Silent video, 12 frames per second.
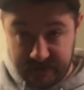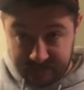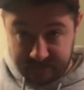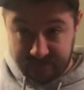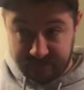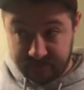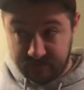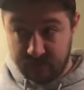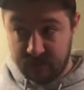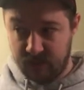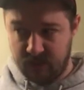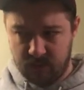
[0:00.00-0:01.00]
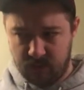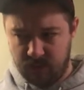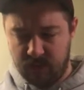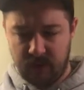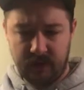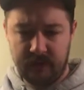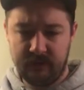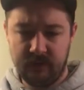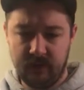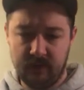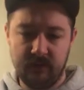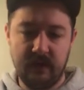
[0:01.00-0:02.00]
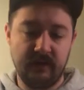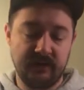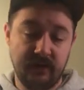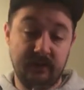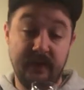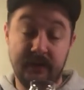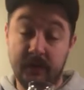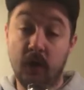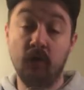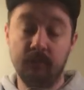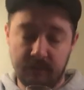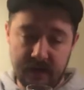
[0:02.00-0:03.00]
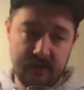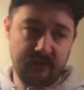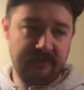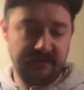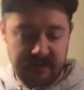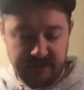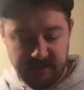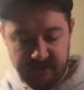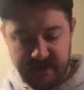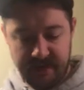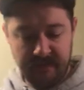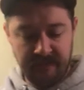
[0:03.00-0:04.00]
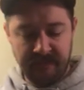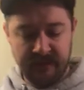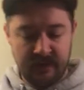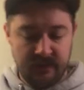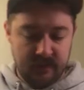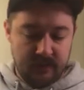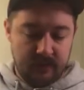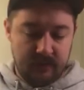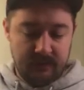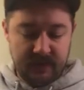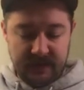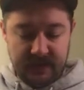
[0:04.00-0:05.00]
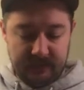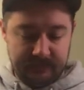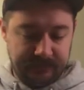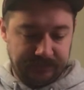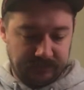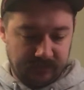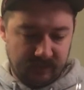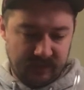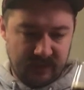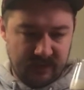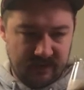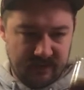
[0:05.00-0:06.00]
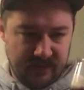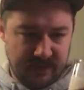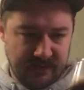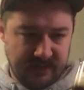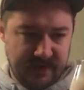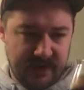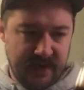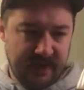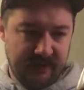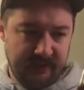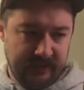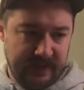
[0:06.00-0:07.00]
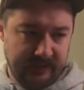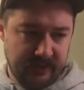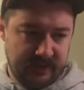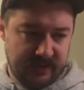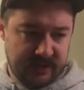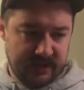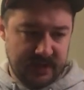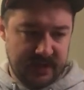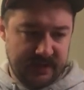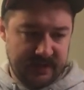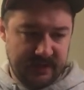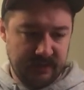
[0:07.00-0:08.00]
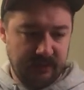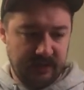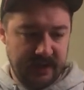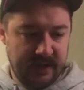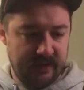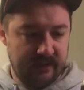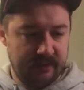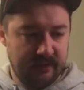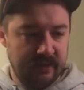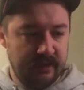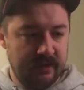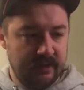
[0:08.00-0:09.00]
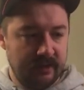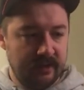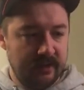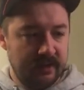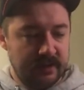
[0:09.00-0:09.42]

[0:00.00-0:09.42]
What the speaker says: Flanders red or rather an old brown or a Flanders red. But those nutty flavors just kind of supplant